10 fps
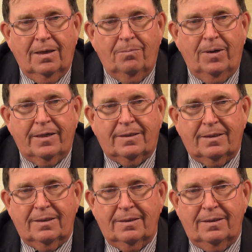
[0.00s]

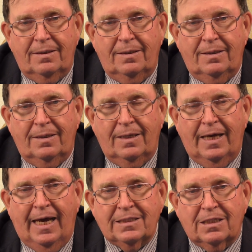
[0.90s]
But
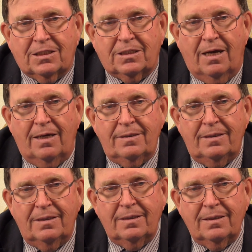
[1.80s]
as a
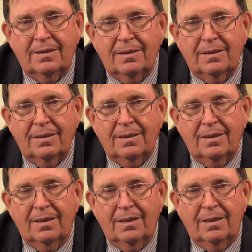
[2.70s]
son
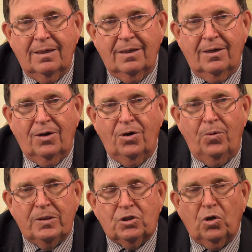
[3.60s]
who
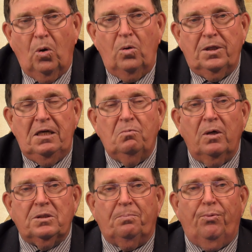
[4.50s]
was told he
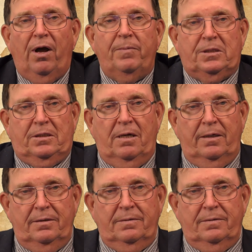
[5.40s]
was the promised son,